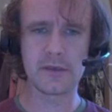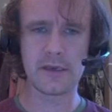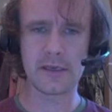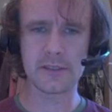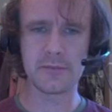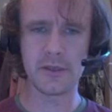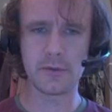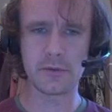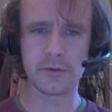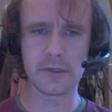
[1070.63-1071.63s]
has to be
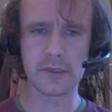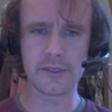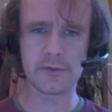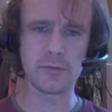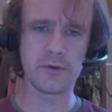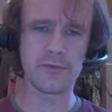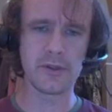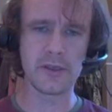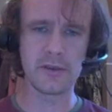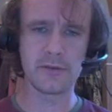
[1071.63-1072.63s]
equal to at least one of
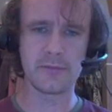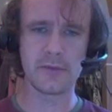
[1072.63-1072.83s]
these.